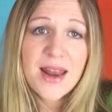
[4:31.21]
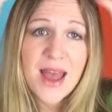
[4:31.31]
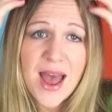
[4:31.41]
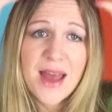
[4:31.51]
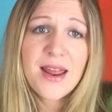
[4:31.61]

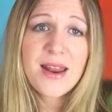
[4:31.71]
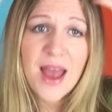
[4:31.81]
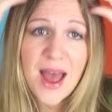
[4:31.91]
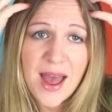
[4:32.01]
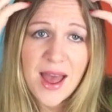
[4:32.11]
head, and
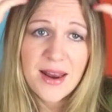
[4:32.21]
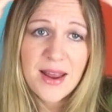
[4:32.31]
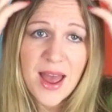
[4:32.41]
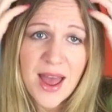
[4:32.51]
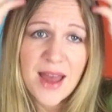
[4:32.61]
head,
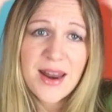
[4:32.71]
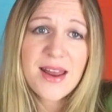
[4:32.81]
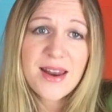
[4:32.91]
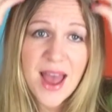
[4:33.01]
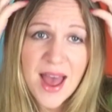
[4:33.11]
head,
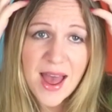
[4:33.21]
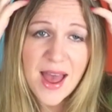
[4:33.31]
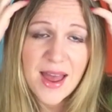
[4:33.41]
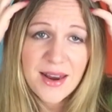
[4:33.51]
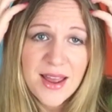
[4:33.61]
and
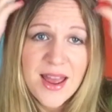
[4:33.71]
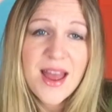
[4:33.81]
head,